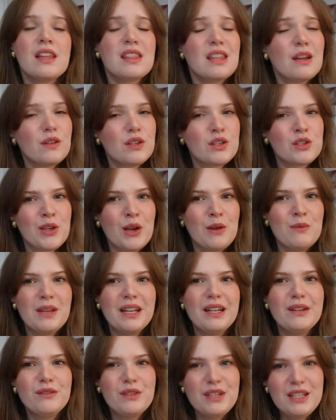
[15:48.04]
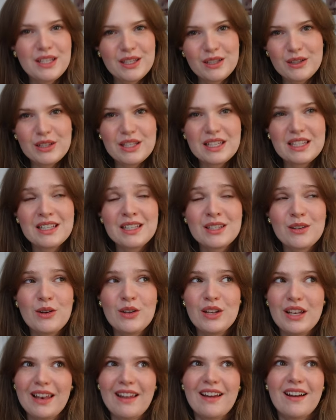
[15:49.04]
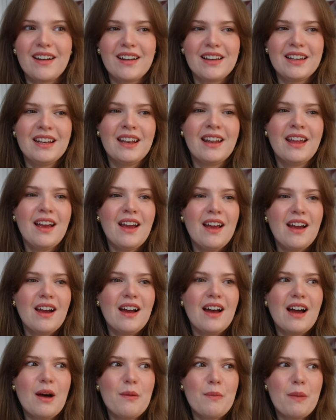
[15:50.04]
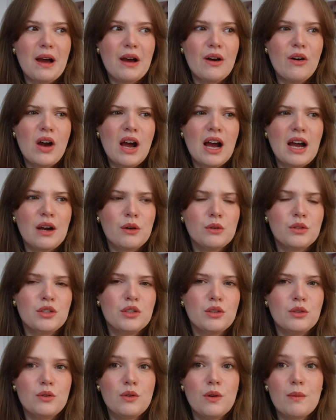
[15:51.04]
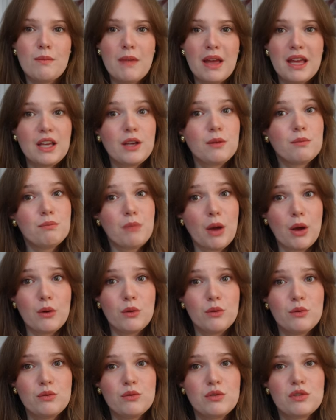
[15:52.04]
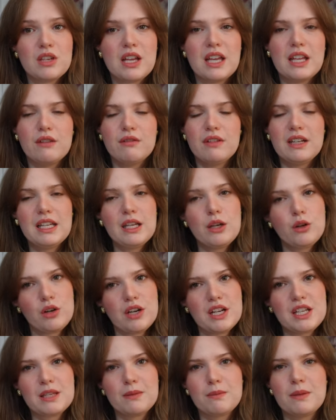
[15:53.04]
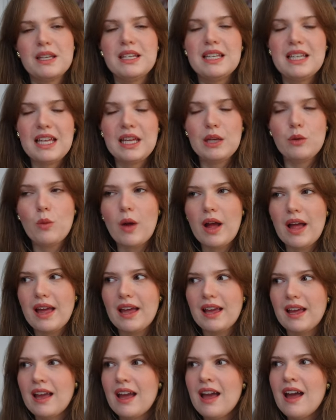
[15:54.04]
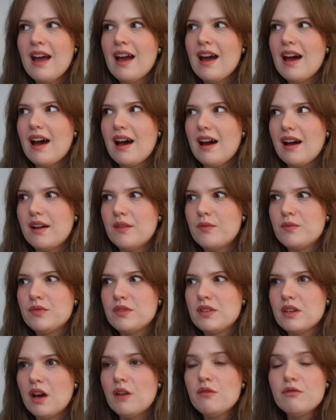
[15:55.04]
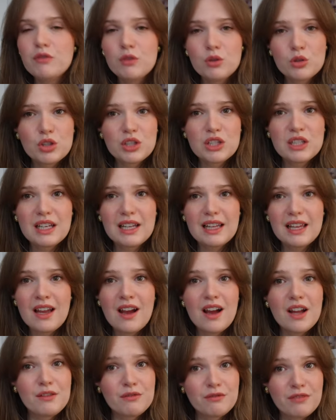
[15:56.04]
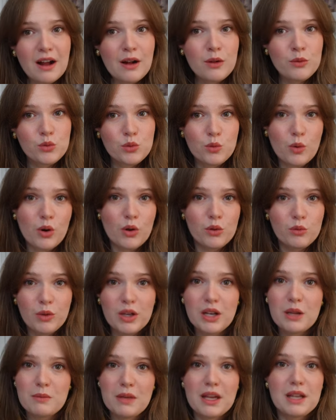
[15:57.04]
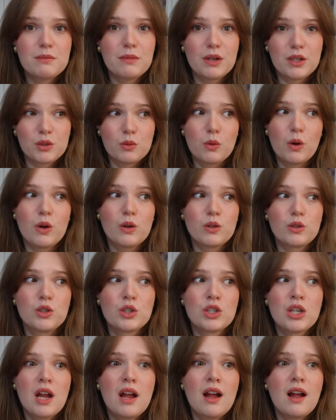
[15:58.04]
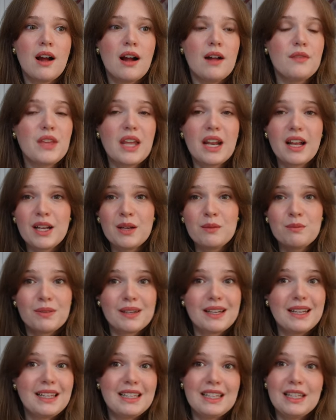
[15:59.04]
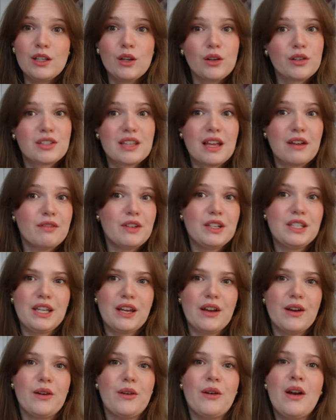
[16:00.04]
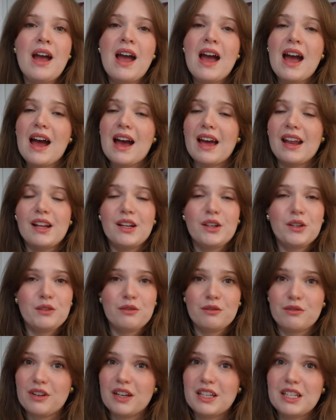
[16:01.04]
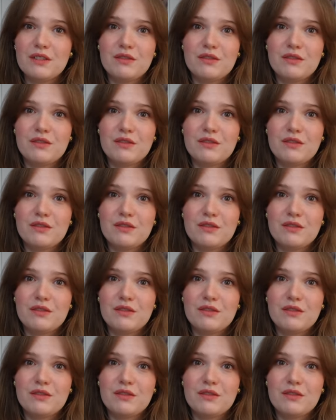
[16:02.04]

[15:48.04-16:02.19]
There are so many resources online about how to make bows in a really crisp and neat way. And unfortunately, I'd found one when I made my swatch, and then I completely lost that video, and I couldn't find